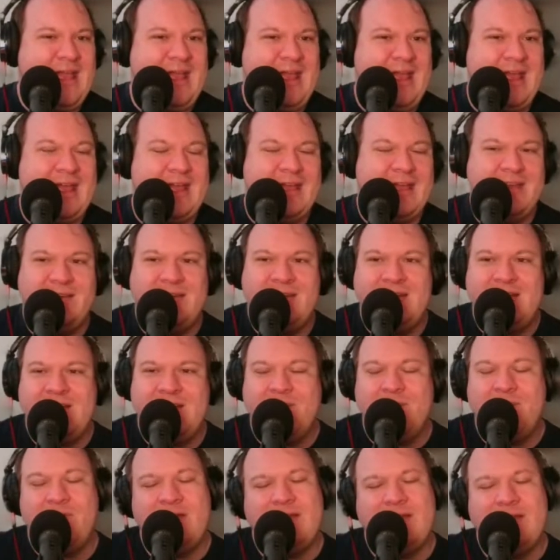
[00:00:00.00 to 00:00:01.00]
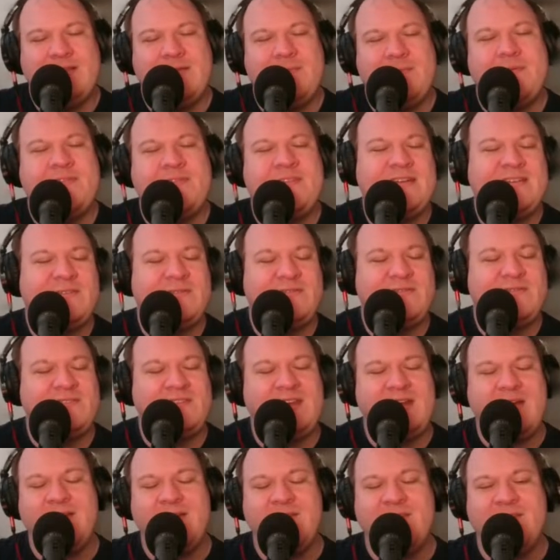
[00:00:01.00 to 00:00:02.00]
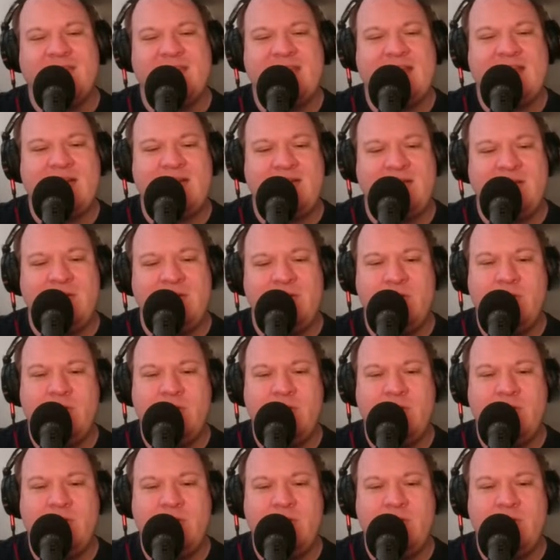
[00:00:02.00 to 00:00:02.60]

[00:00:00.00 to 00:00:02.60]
and putting the potential scenarios in there.